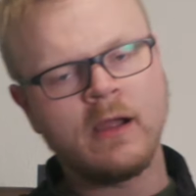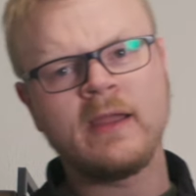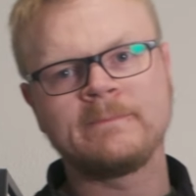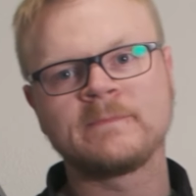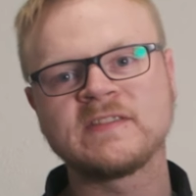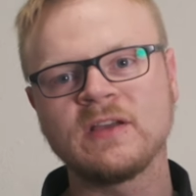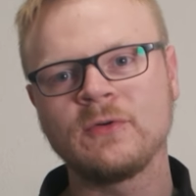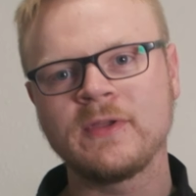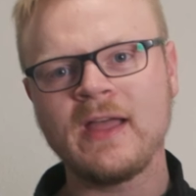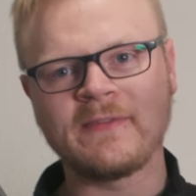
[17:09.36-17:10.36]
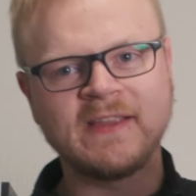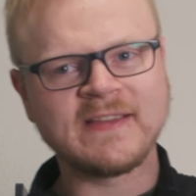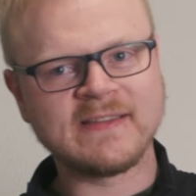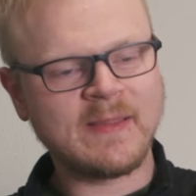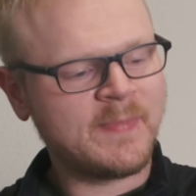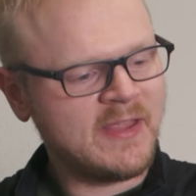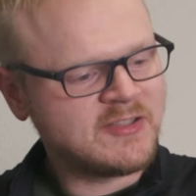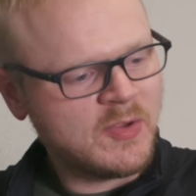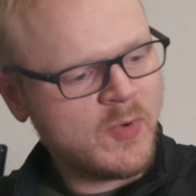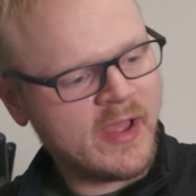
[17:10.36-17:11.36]
All right, so yeah, this is the
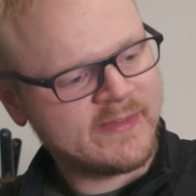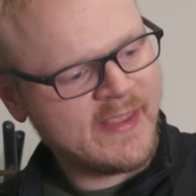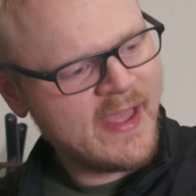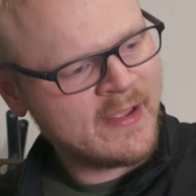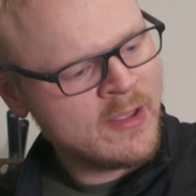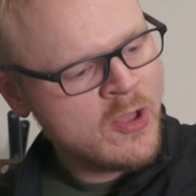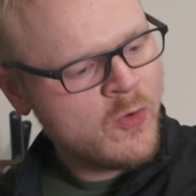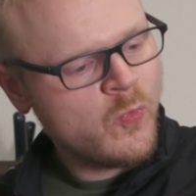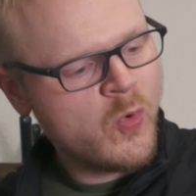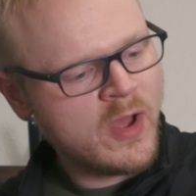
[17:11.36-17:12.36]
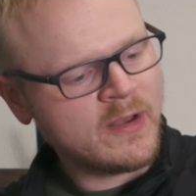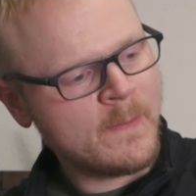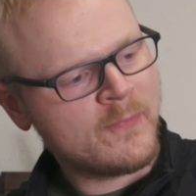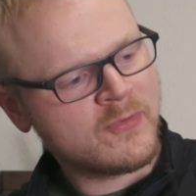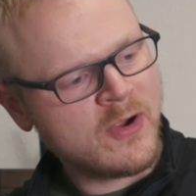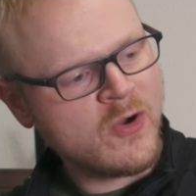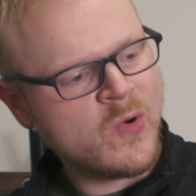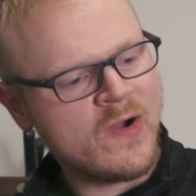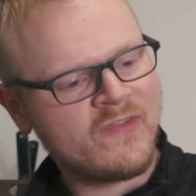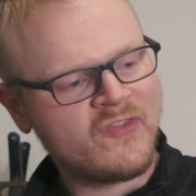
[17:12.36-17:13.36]
PGY Tech One
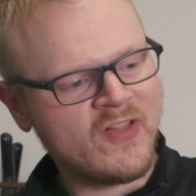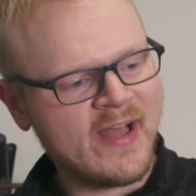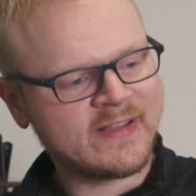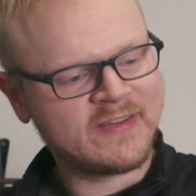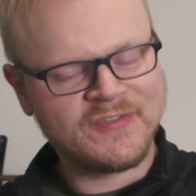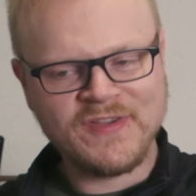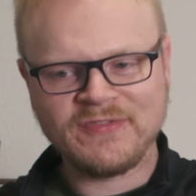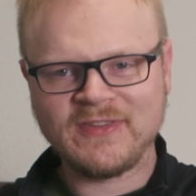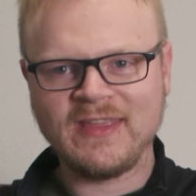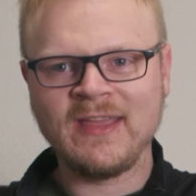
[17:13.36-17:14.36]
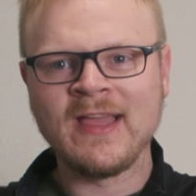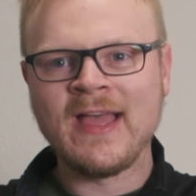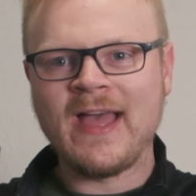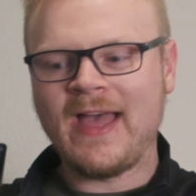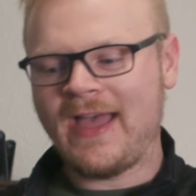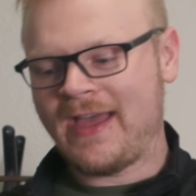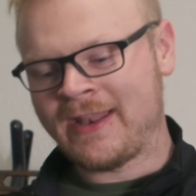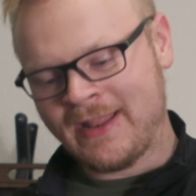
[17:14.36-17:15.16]
Pro Flex 50, and